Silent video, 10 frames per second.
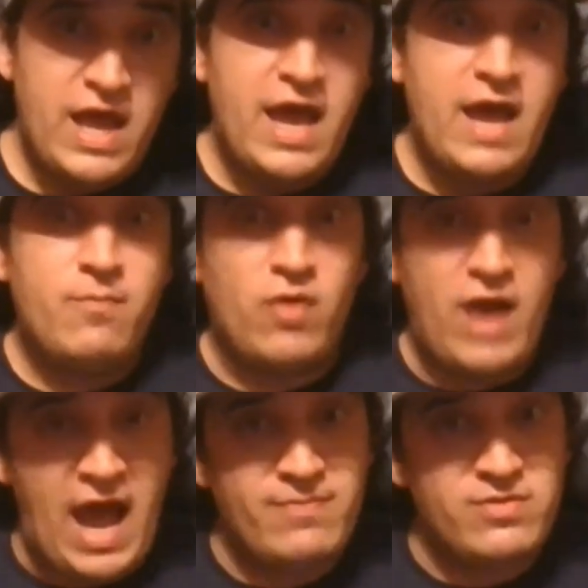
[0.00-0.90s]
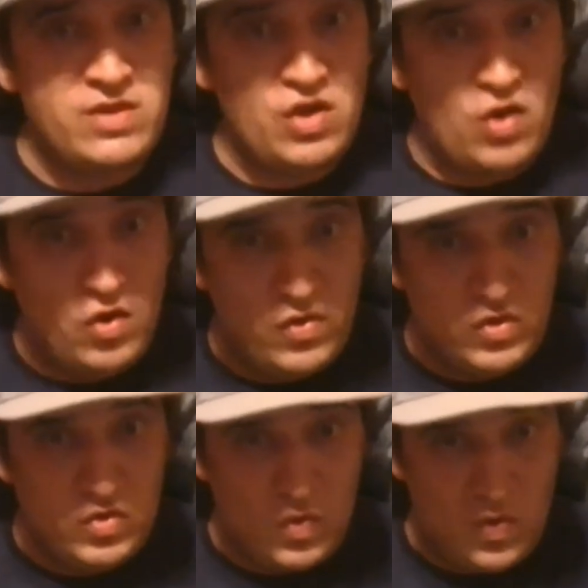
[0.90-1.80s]
and perhaps the other
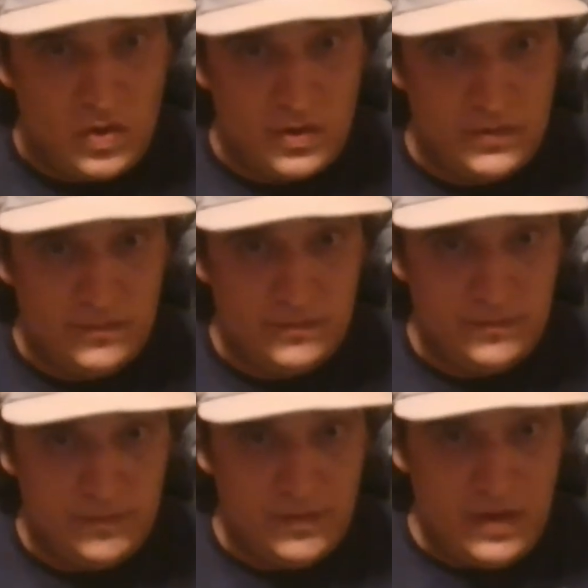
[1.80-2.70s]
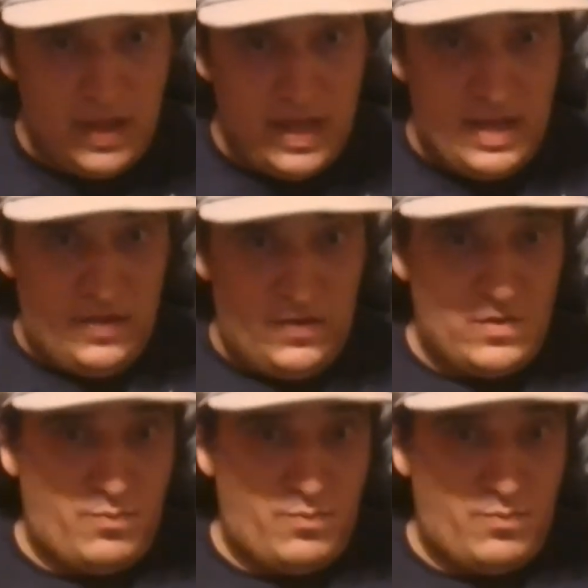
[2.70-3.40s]
dog. You